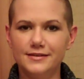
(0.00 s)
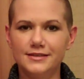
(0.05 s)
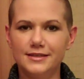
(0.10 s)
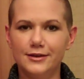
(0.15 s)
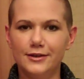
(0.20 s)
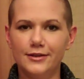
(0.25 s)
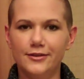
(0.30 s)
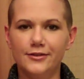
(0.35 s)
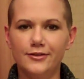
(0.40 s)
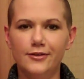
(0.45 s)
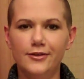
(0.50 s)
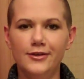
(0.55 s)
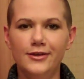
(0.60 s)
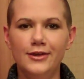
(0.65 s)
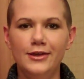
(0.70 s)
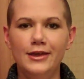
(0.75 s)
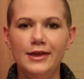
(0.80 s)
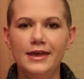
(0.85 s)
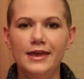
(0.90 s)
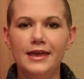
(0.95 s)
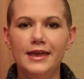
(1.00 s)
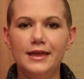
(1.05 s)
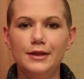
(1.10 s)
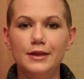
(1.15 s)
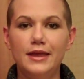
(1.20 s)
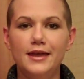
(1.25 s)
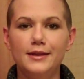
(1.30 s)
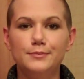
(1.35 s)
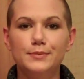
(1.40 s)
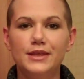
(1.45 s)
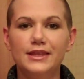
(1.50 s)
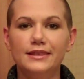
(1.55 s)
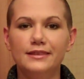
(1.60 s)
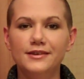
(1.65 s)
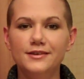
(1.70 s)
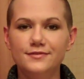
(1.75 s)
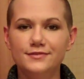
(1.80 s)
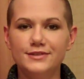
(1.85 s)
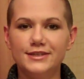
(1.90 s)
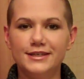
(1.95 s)
until it had been
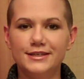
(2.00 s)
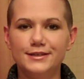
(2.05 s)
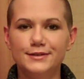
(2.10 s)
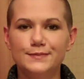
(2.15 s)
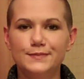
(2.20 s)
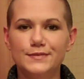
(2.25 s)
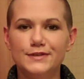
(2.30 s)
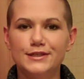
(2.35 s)
lifted.